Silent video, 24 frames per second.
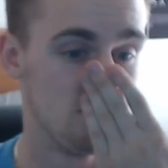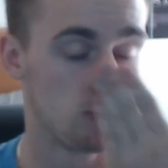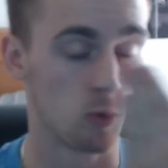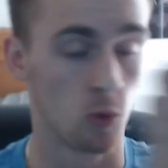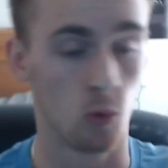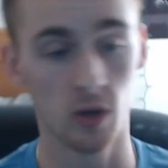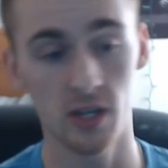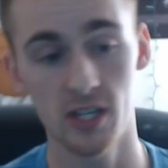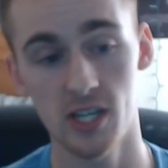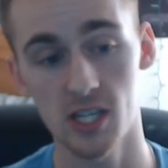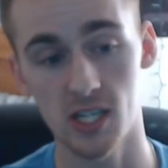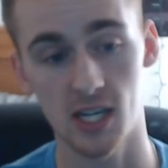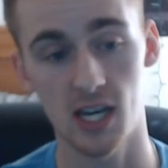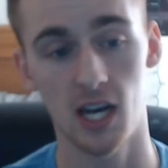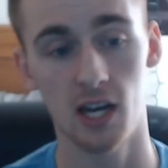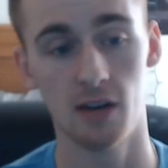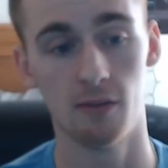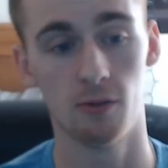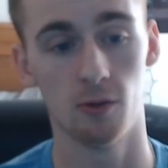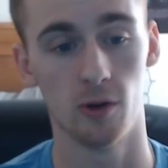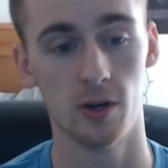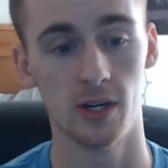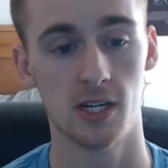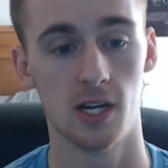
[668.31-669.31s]
which is kind of
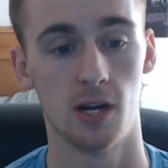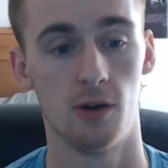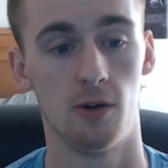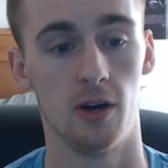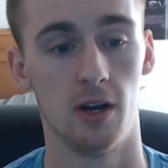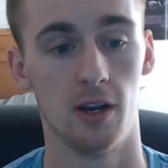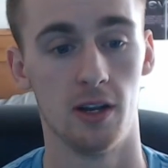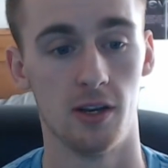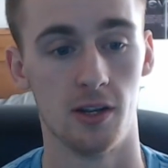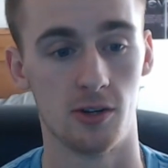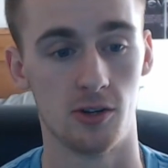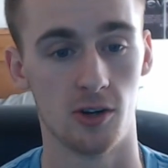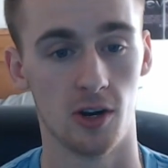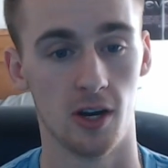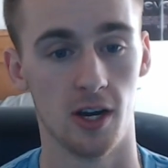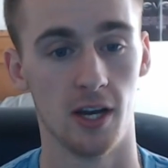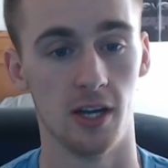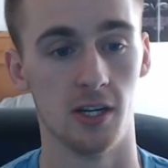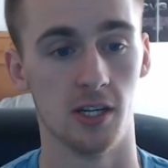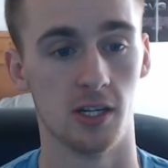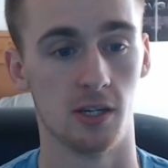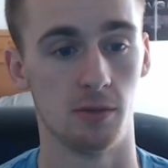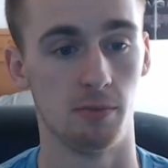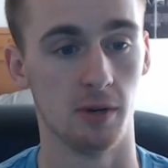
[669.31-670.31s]
a reason I wanted to try
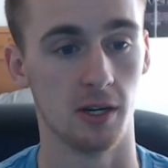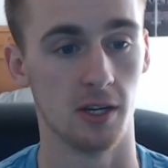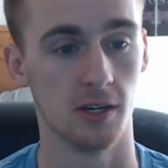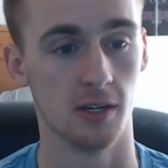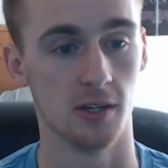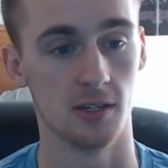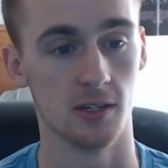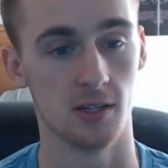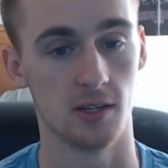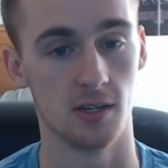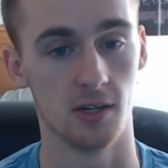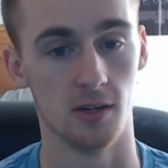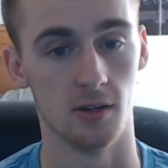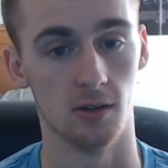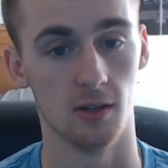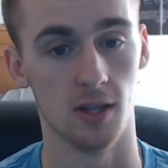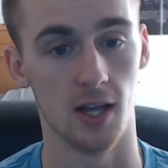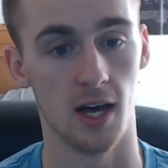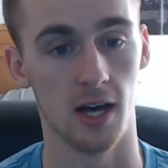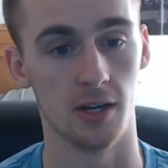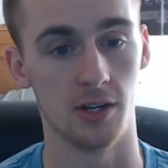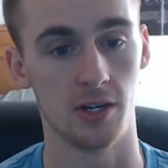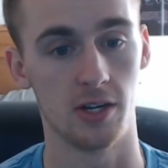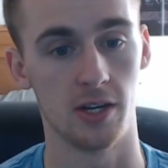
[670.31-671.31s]
it, just because, you know,
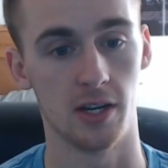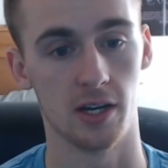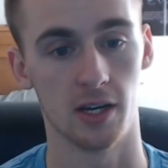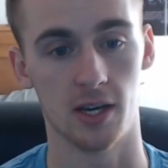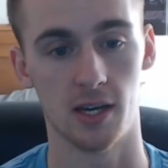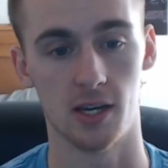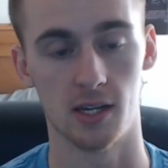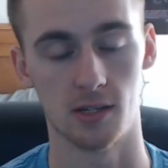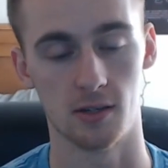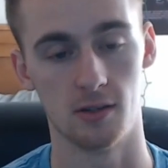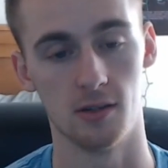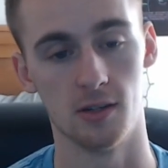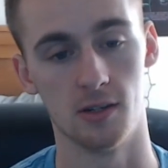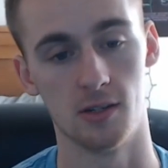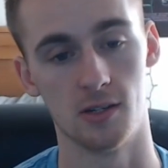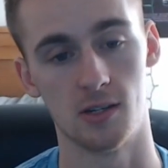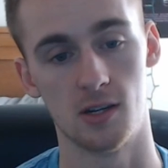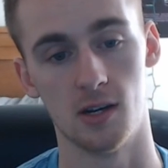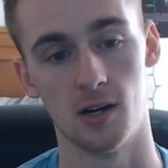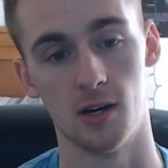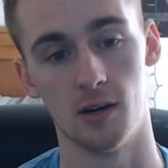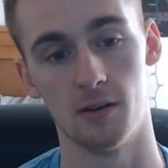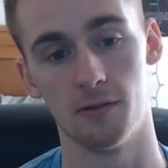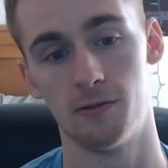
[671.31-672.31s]
Logitech has good
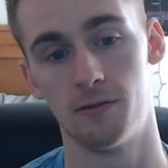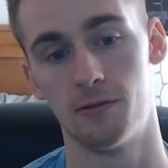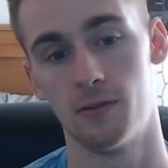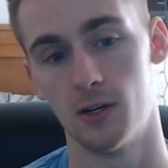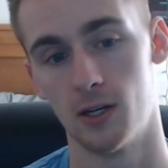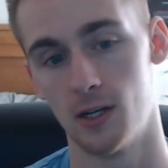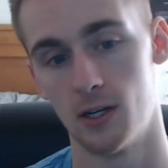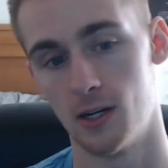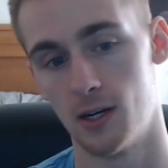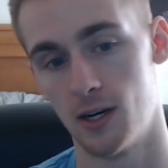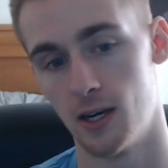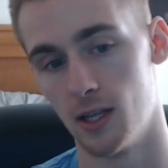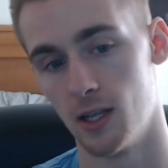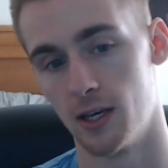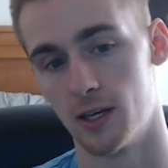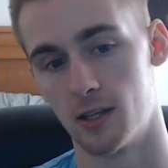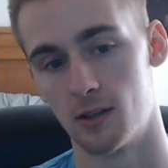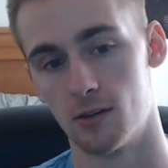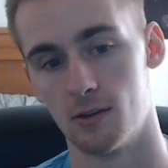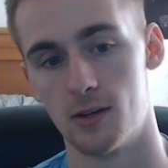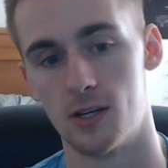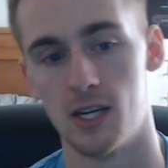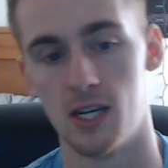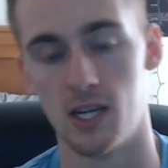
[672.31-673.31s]
stuff. I like
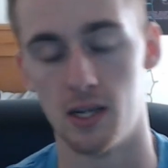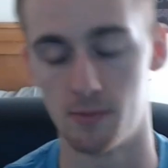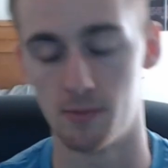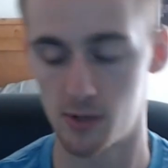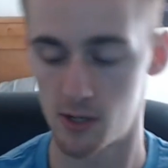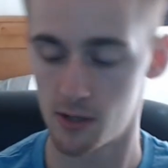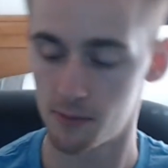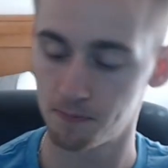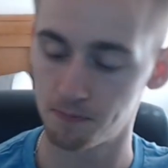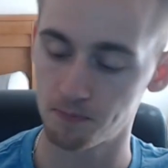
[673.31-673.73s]
their teams.